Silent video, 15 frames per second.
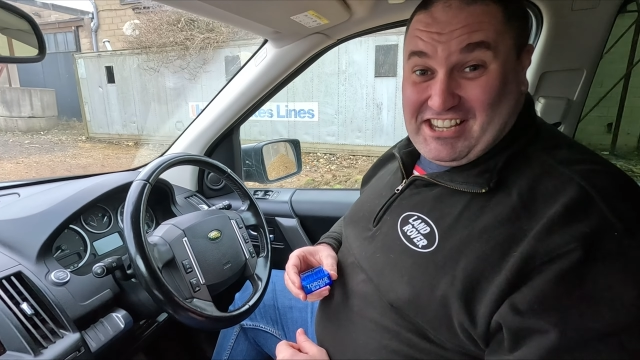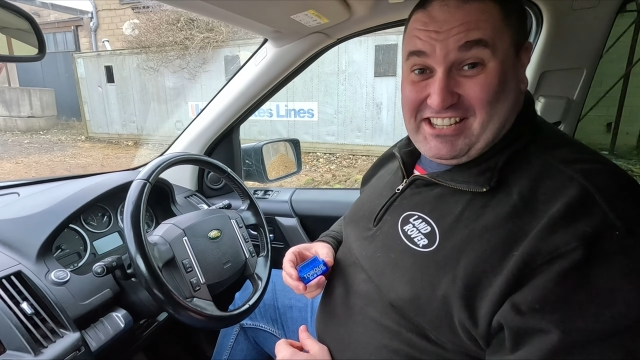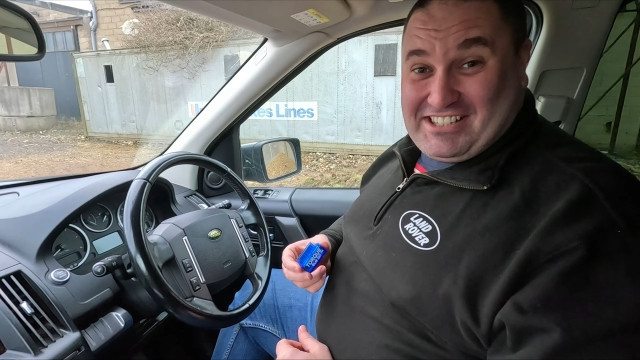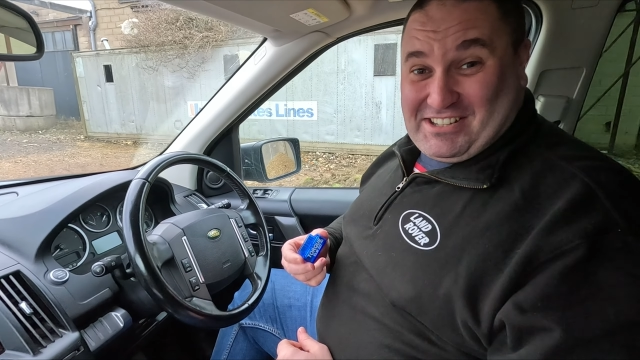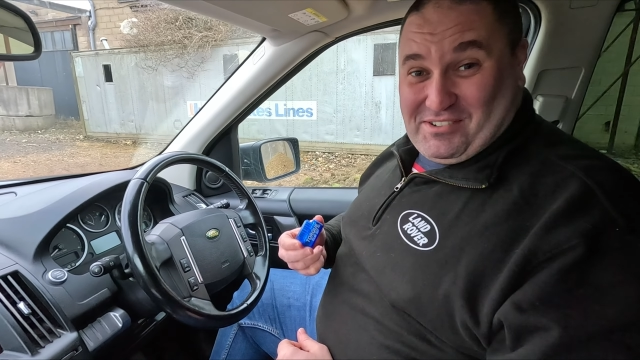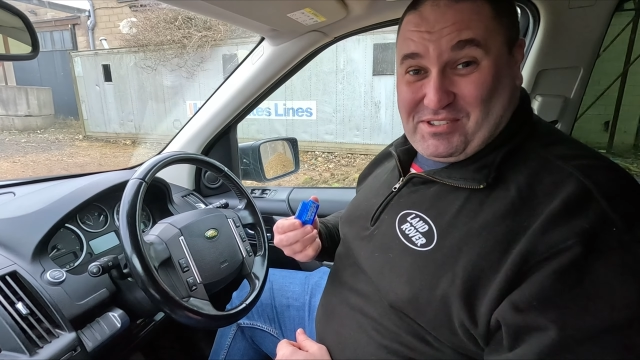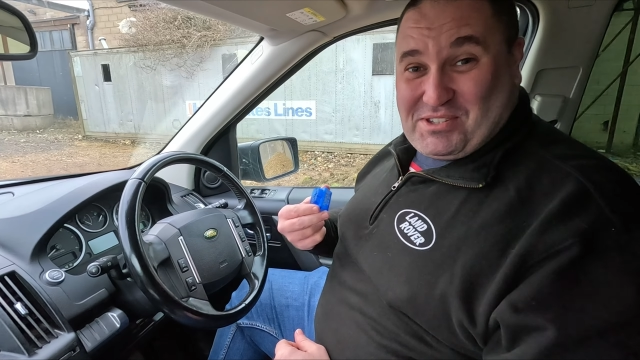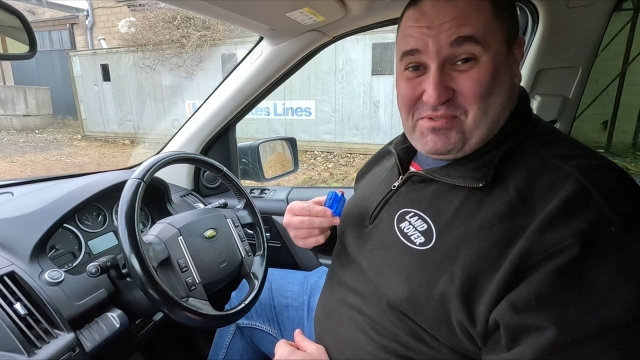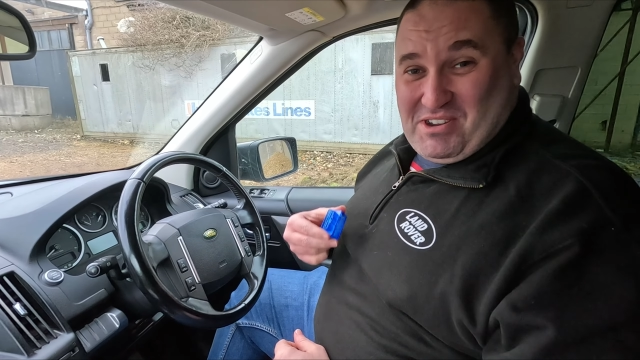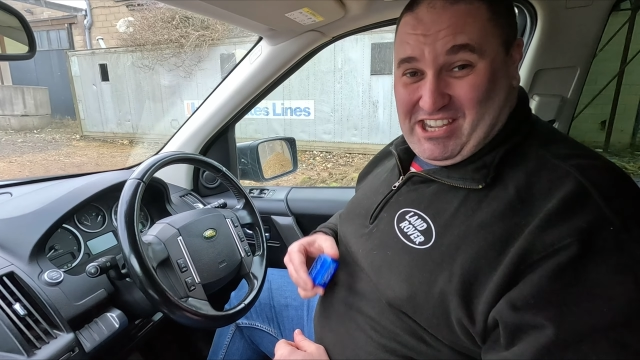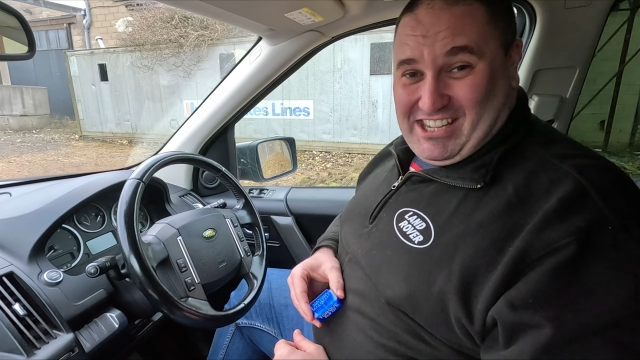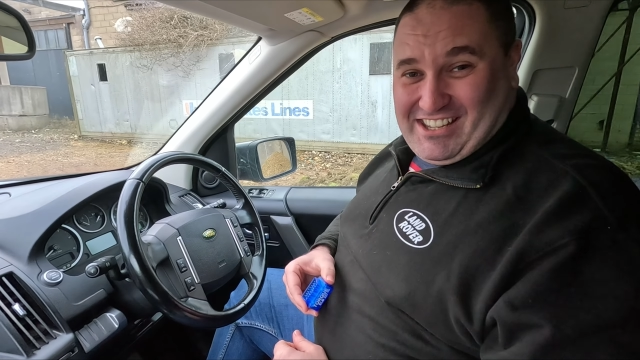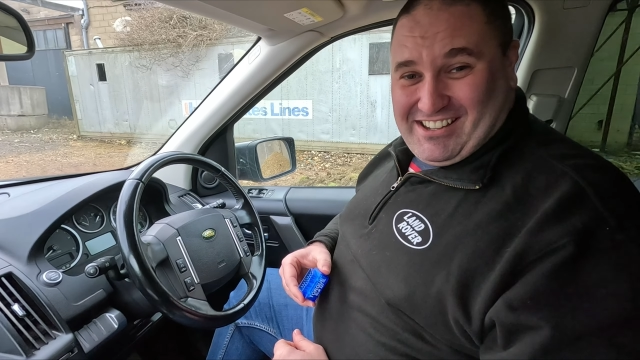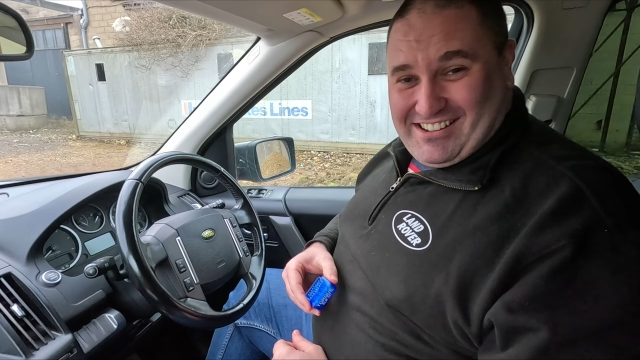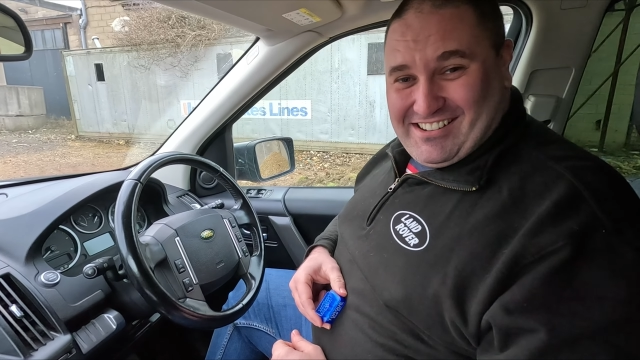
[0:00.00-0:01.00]
She's so
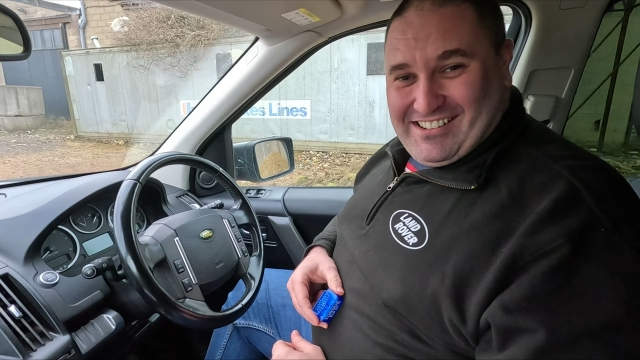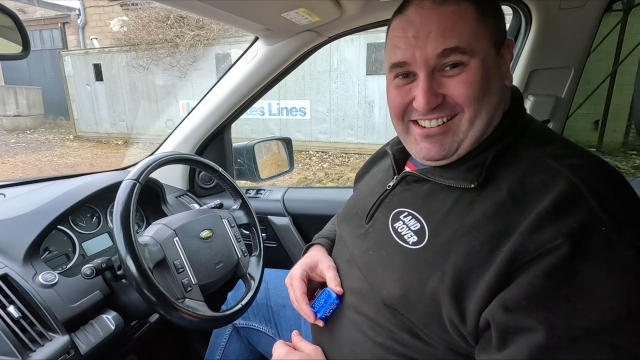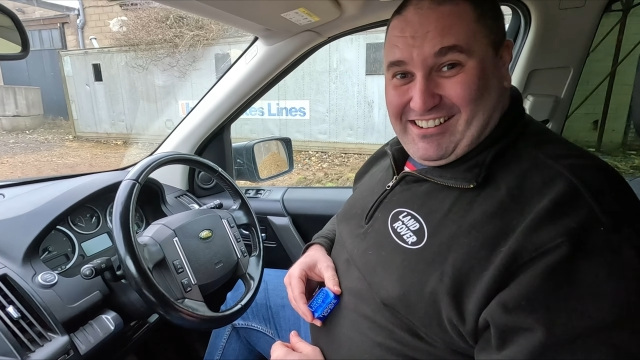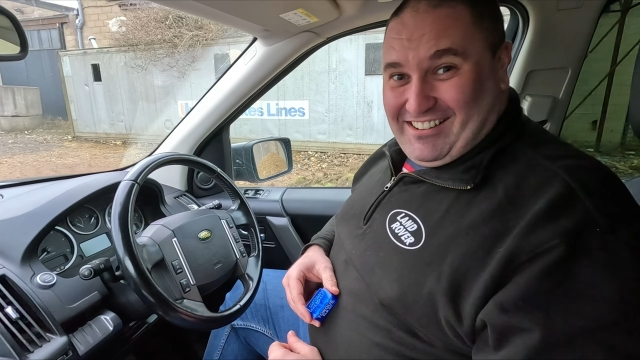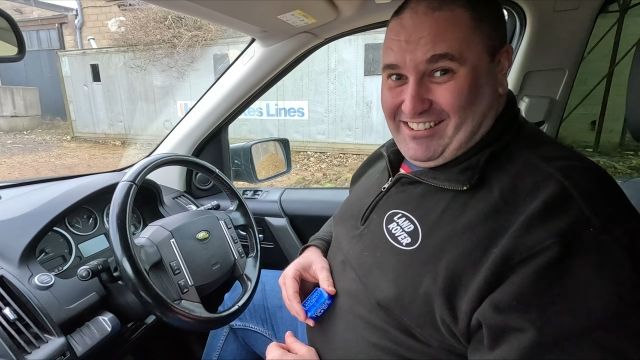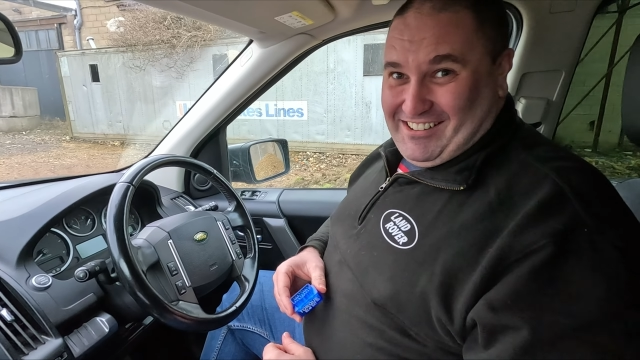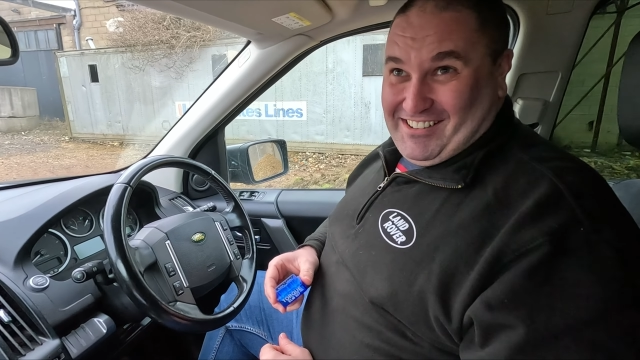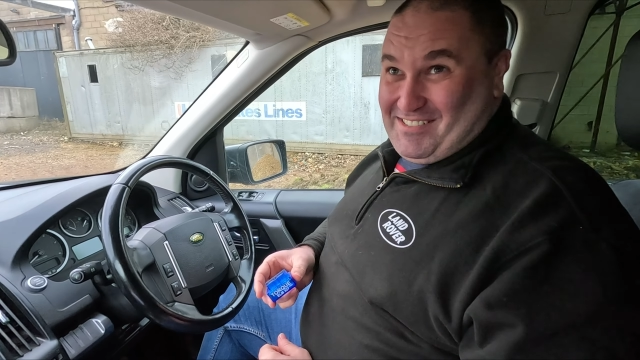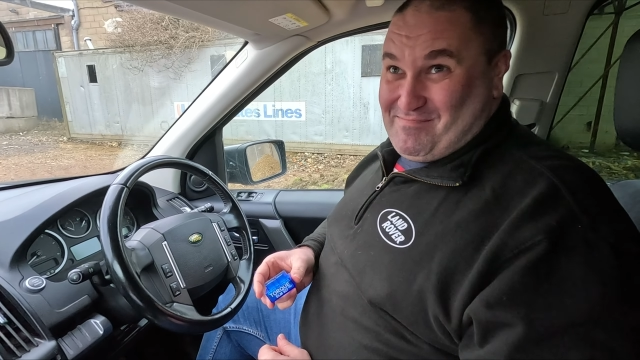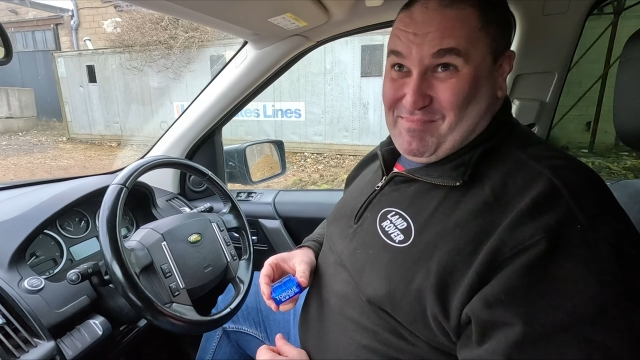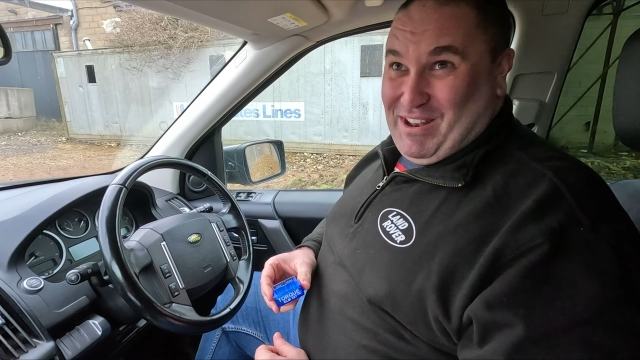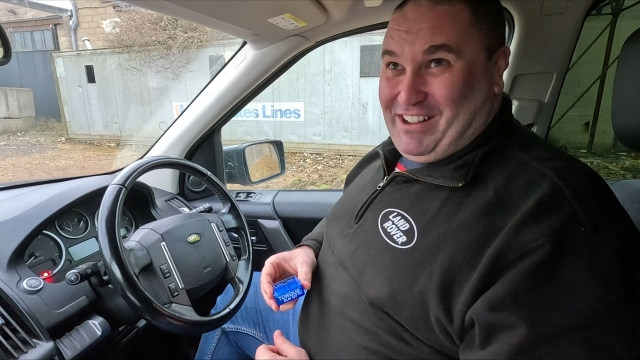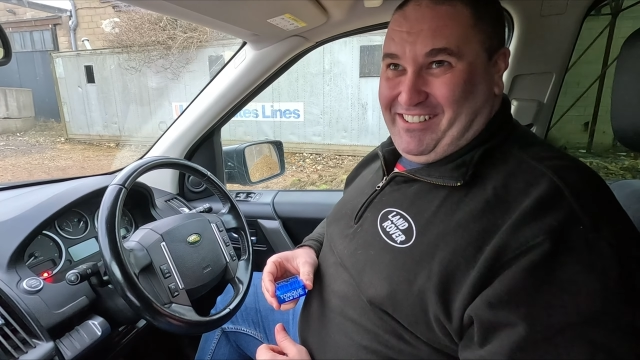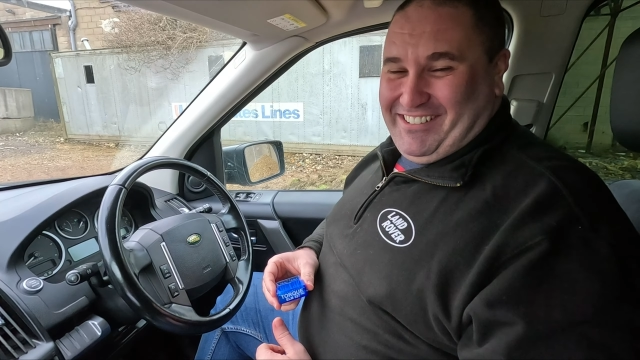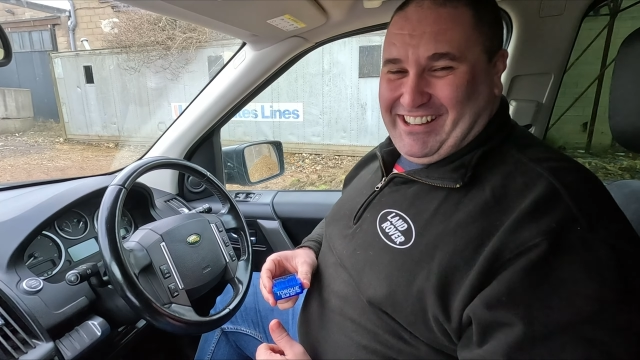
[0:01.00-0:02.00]
sweet. Long
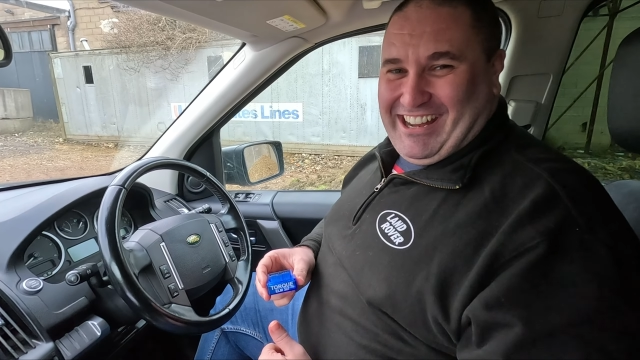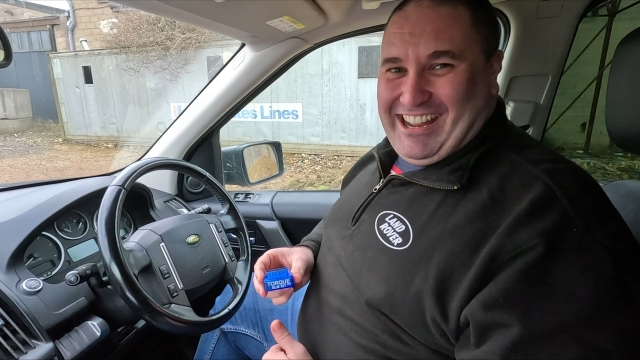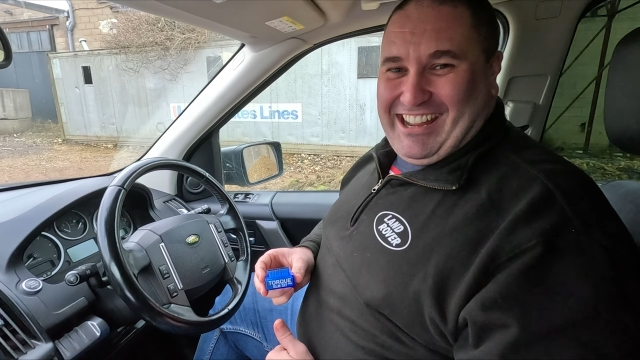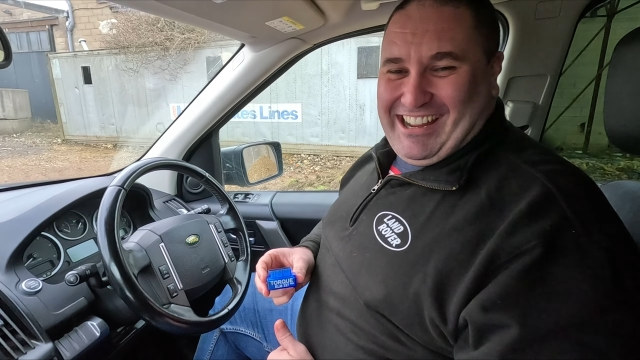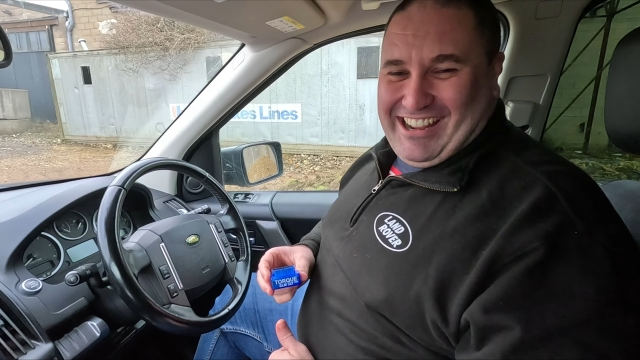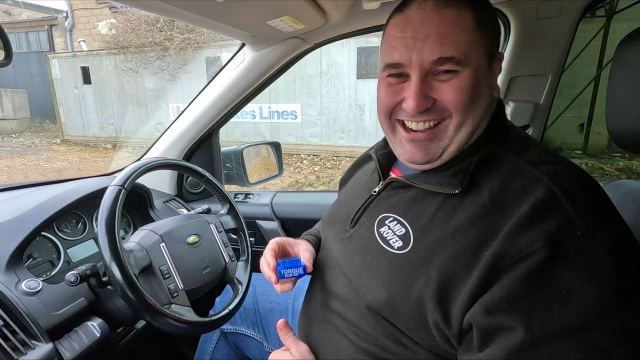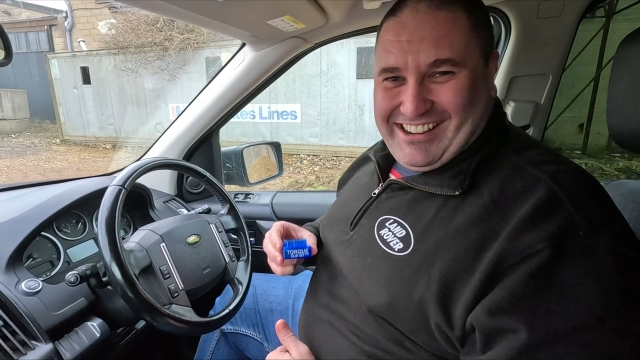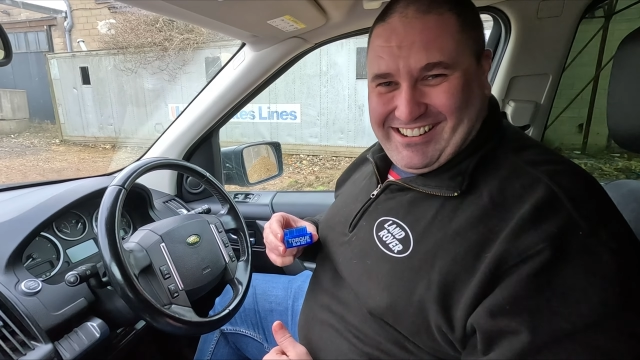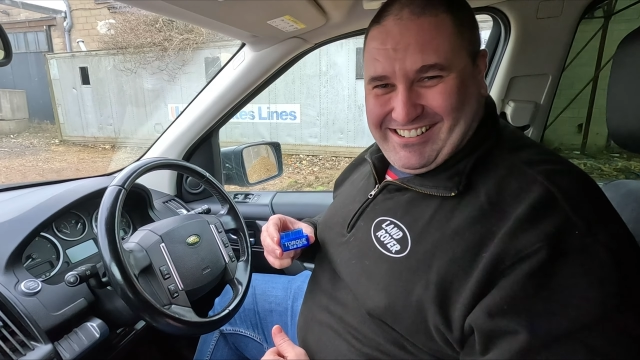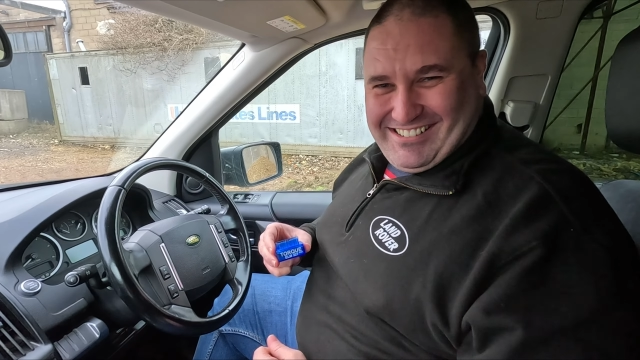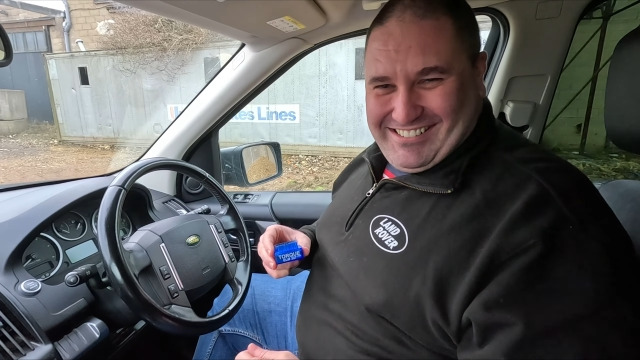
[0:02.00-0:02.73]
blonde hair.